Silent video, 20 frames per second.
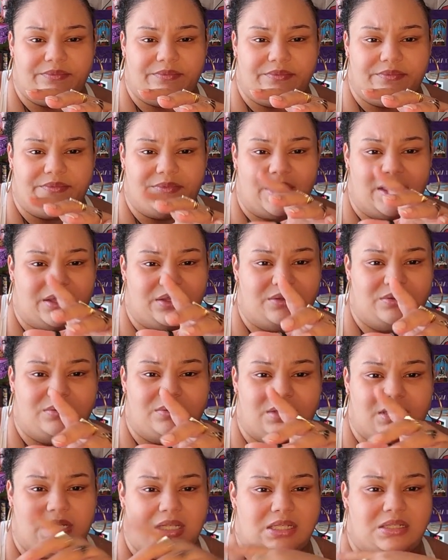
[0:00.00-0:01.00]
that you
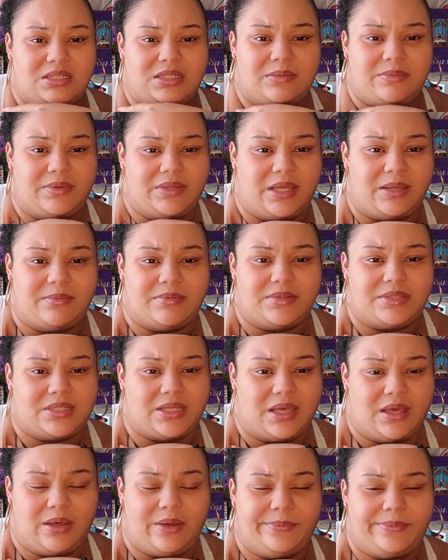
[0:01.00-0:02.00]
need to be able to
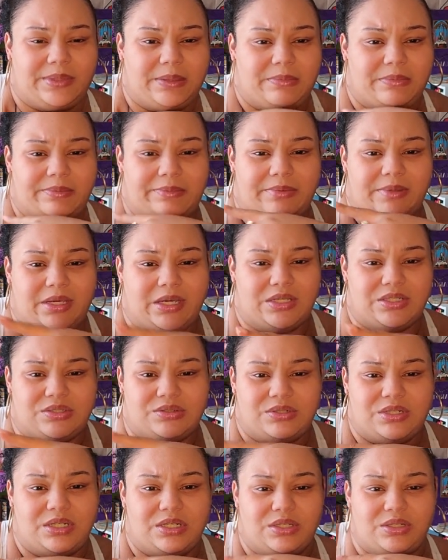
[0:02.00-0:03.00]
help them, and because you
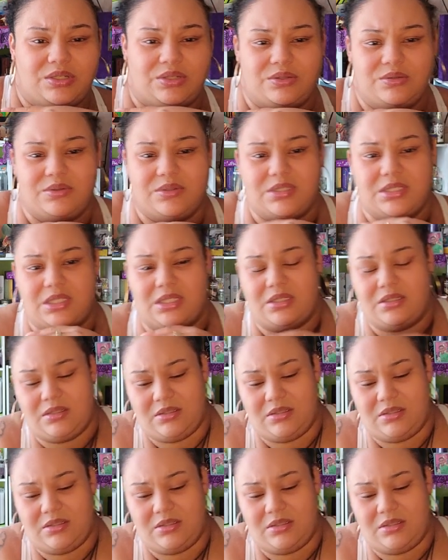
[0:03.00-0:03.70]
didn't use it,